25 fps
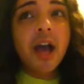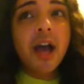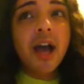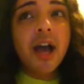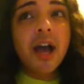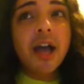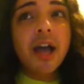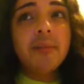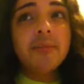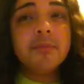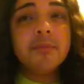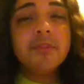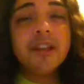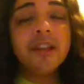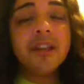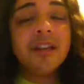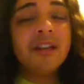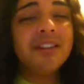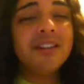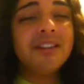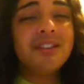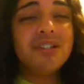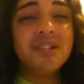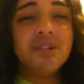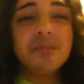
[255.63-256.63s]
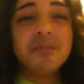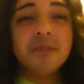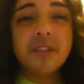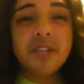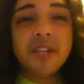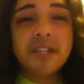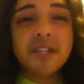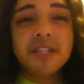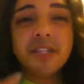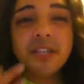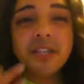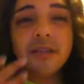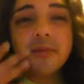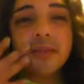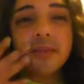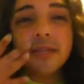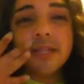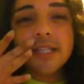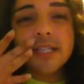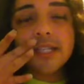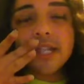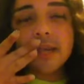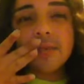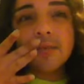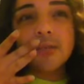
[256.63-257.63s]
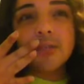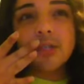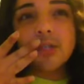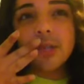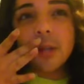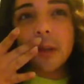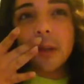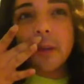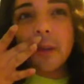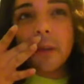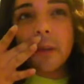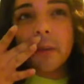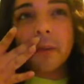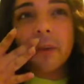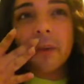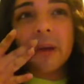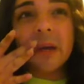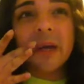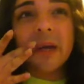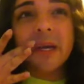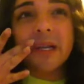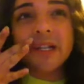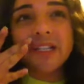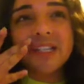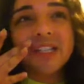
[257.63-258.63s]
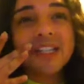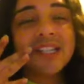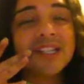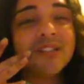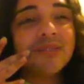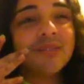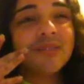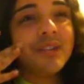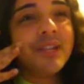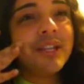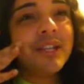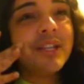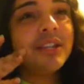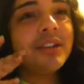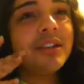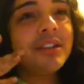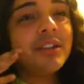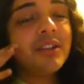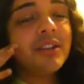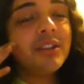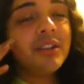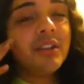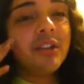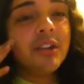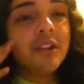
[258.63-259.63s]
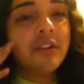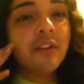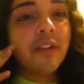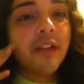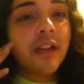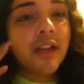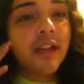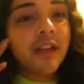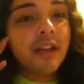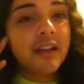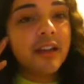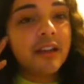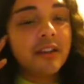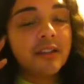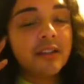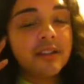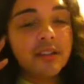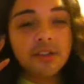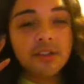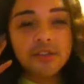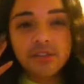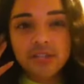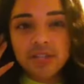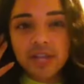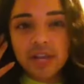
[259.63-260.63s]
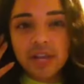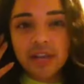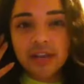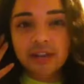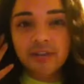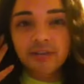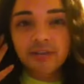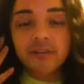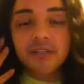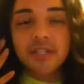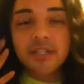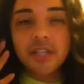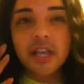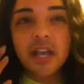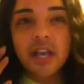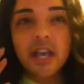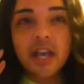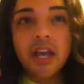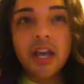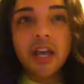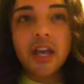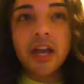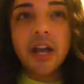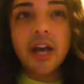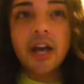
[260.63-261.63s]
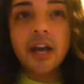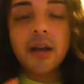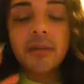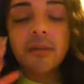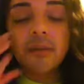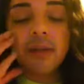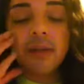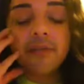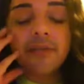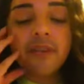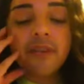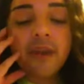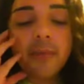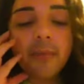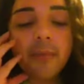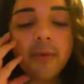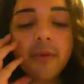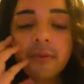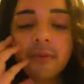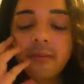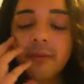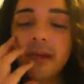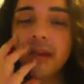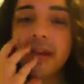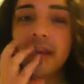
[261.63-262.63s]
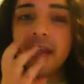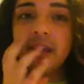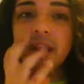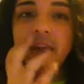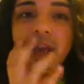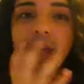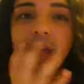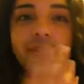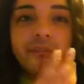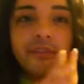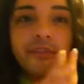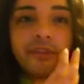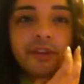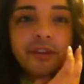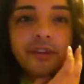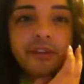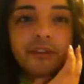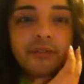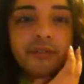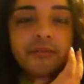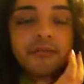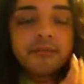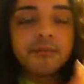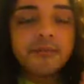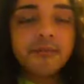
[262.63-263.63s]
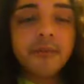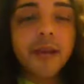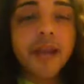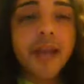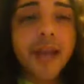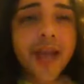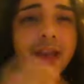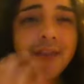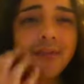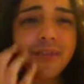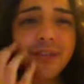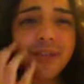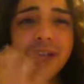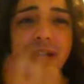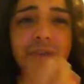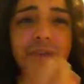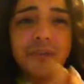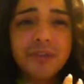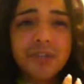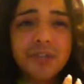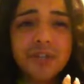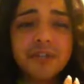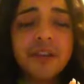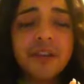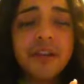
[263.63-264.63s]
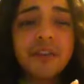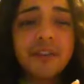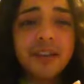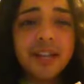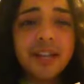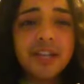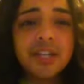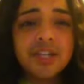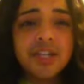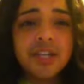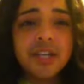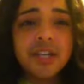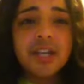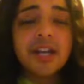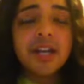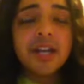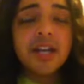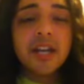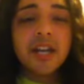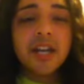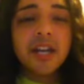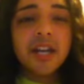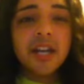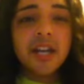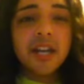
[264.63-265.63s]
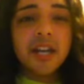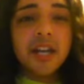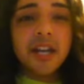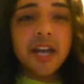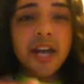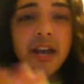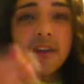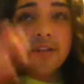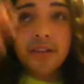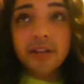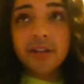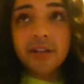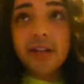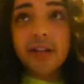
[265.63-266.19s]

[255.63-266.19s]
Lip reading: I'm gonna assume that it's gonna be the same result, where it doesn't really look like you shaved. If I put my heavy coverage foundation and the